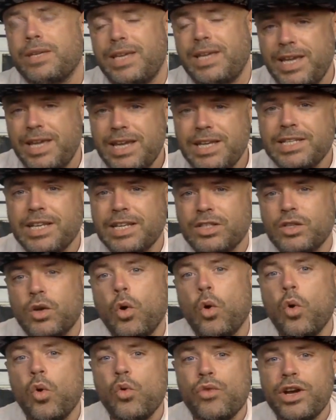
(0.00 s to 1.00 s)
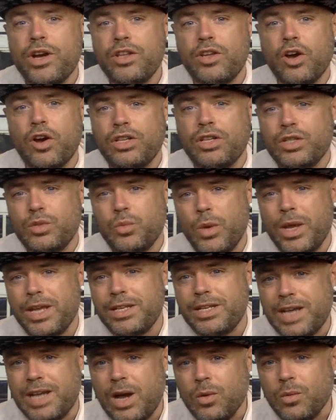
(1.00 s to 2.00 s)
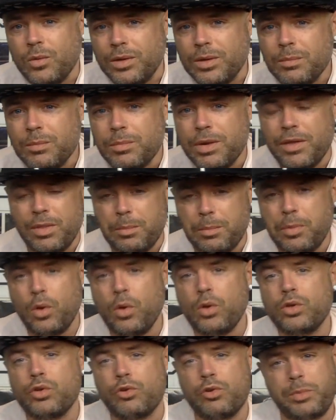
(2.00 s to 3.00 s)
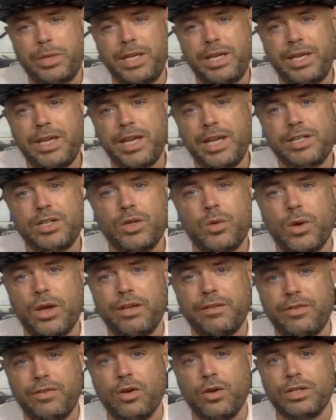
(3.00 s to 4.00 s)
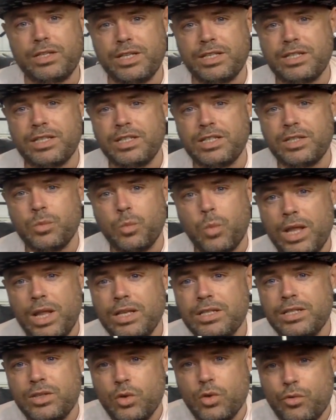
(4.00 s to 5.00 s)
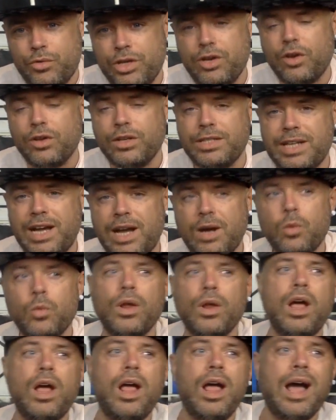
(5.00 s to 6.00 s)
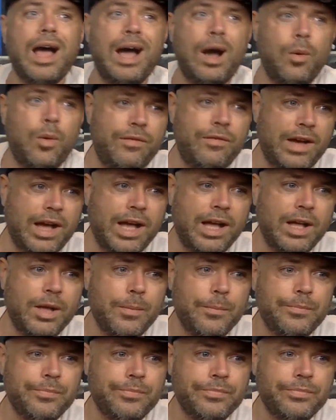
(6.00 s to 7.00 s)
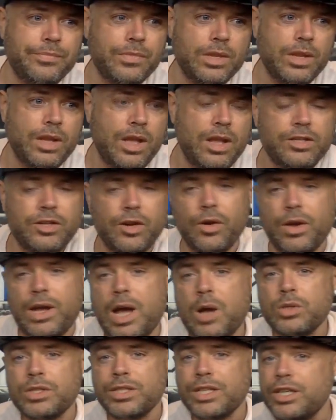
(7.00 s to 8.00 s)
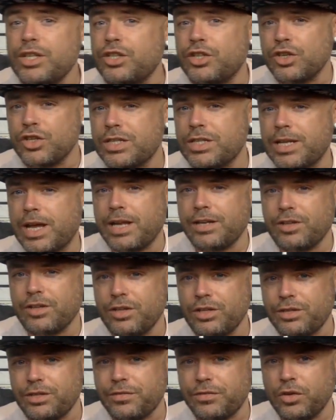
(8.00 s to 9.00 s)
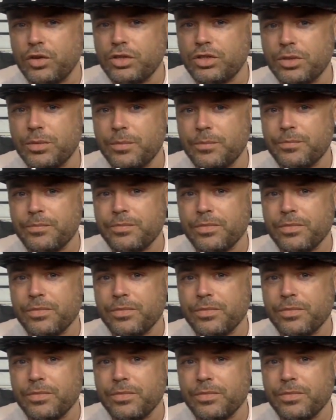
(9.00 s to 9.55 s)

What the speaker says: Chiesa's already on his way down and the ball's already been kicked quite a far distance whilst he's already gone down. However, Tarkowski does stand on his foot.